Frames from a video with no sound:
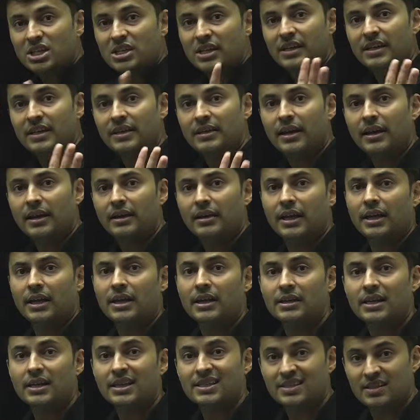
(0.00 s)
They take it
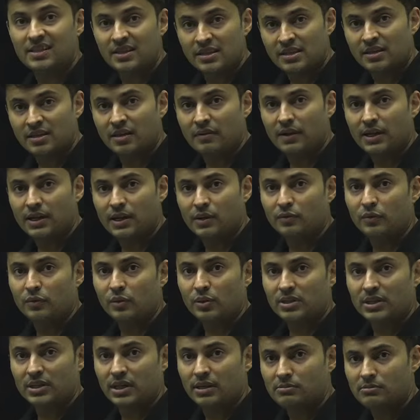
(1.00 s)
as conservative force
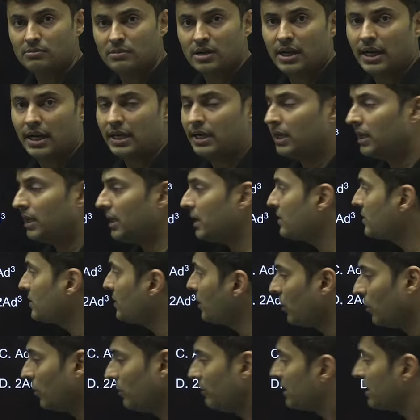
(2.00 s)
and write it as 0,
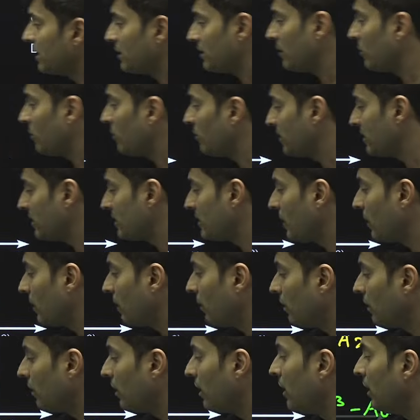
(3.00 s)
which is obviously wrong.
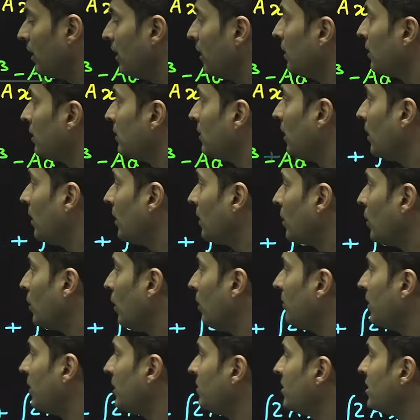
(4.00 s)
Third
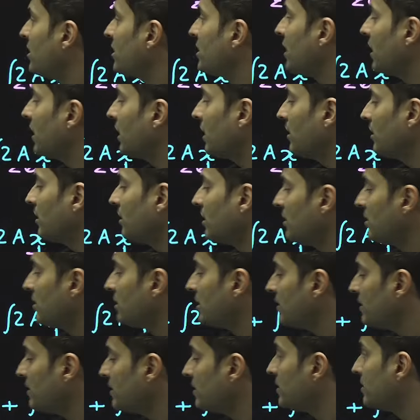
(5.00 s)
common mistake in this
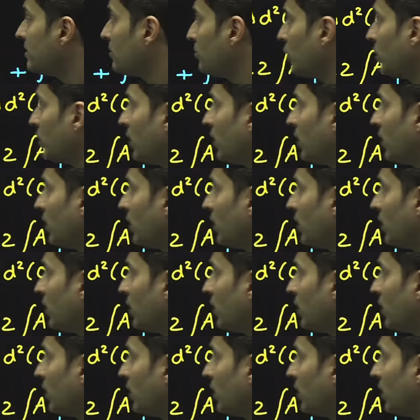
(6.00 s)
is putting